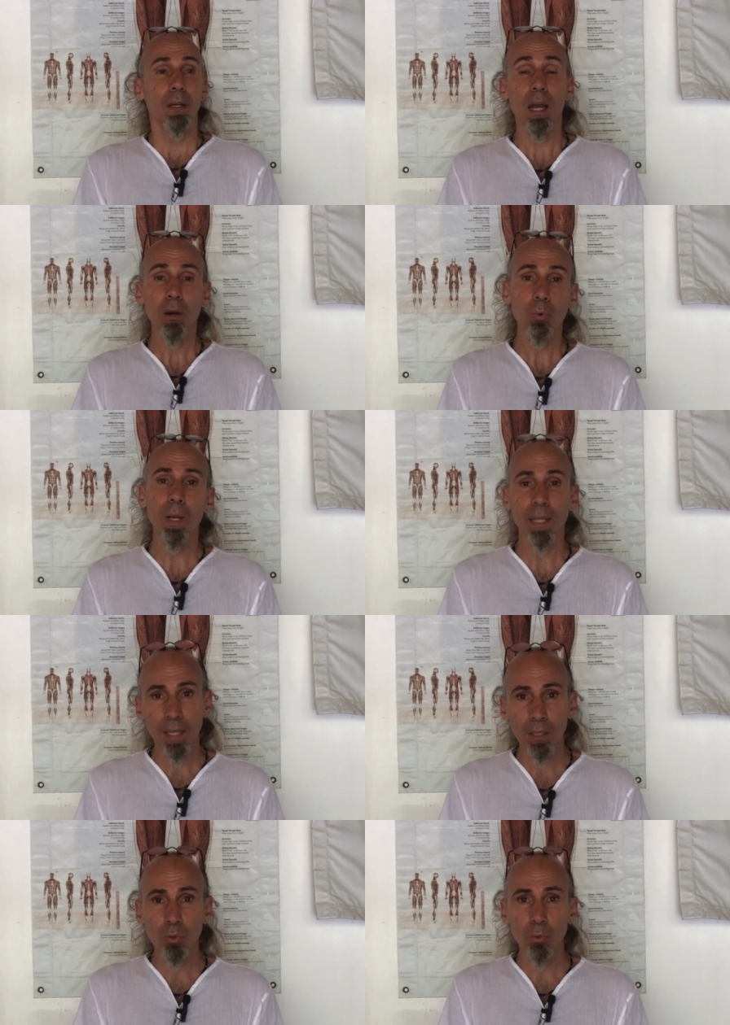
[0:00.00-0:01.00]
Rahu and
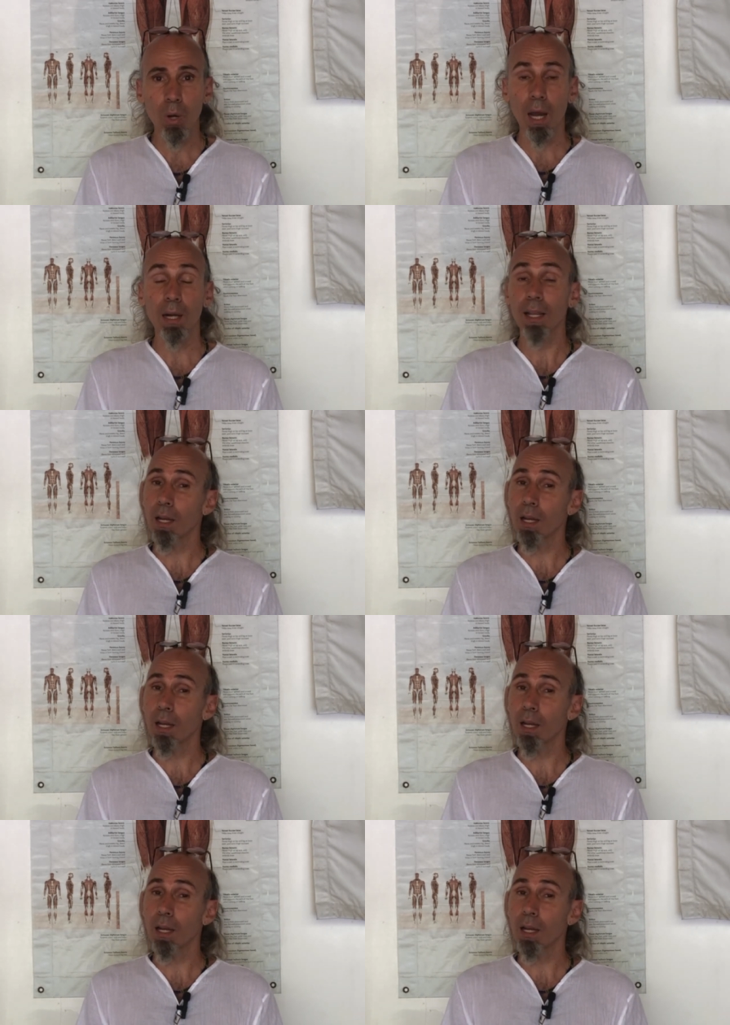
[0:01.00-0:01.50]
Ketu are